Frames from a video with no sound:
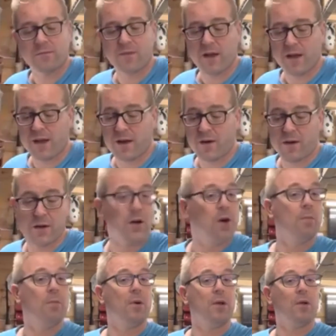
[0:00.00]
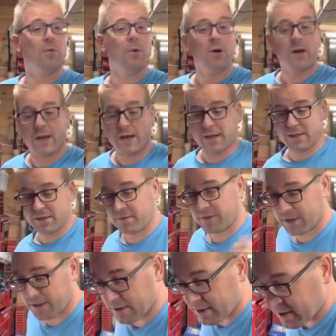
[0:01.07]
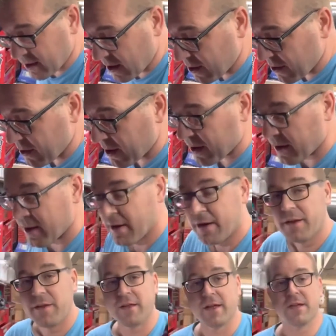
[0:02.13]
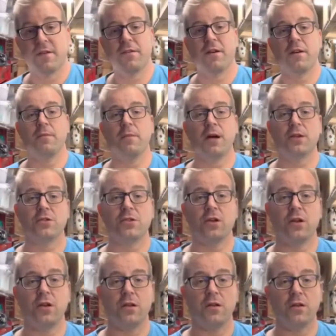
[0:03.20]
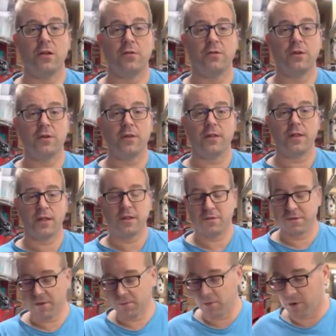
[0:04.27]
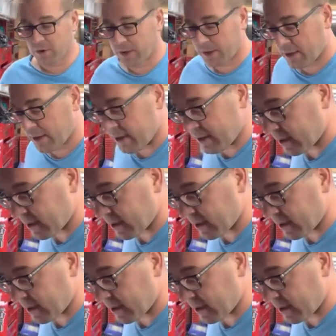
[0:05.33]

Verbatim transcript: and I got a bottle of wine out of it. So uh, thank you very much, uh, Lauren. Thank you for the wine. It's